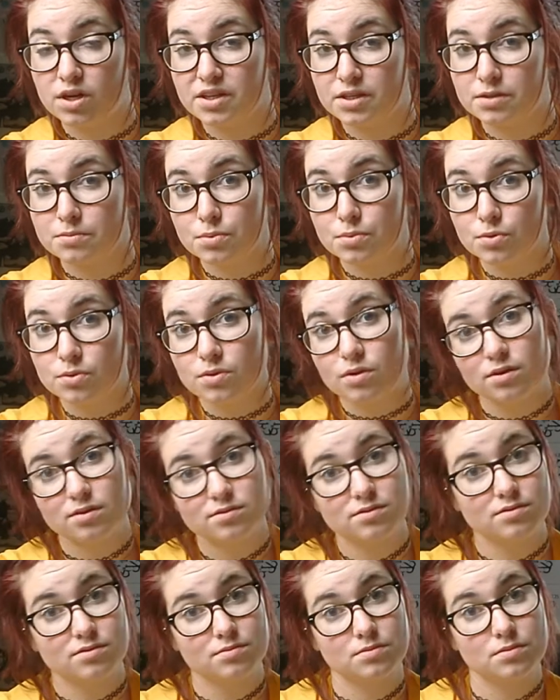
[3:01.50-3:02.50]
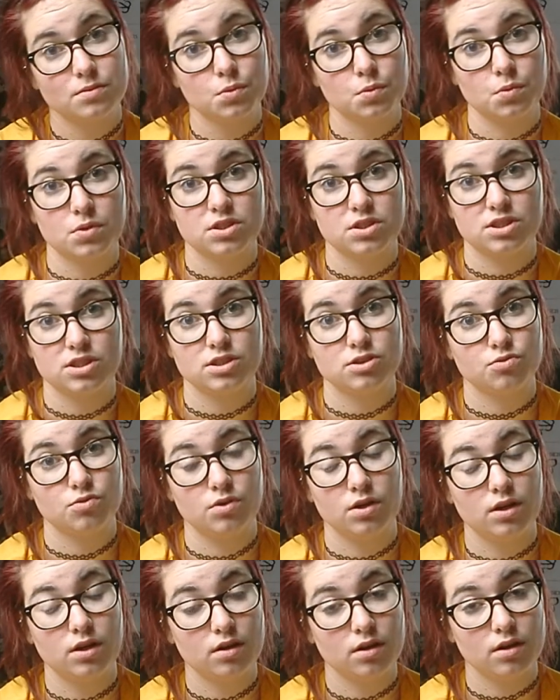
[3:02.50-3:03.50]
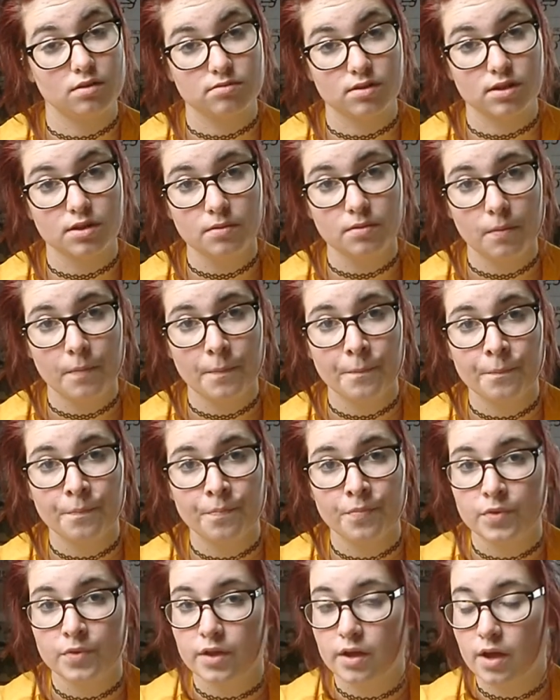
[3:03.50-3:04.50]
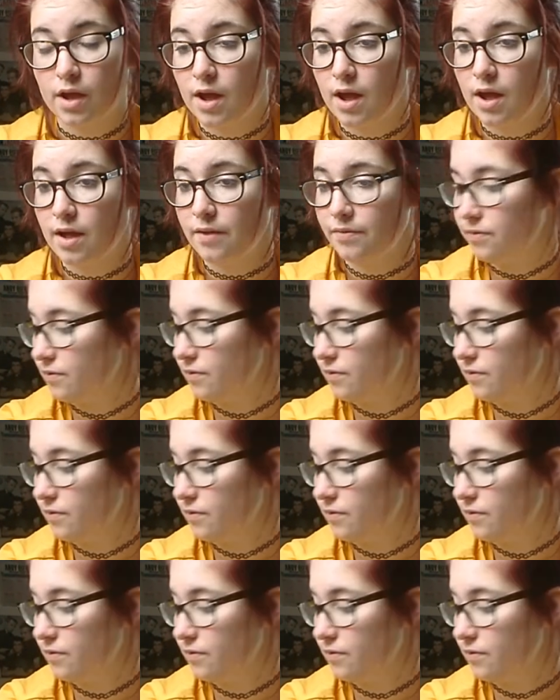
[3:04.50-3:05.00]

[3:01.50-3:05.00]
the book, which is really lovely. And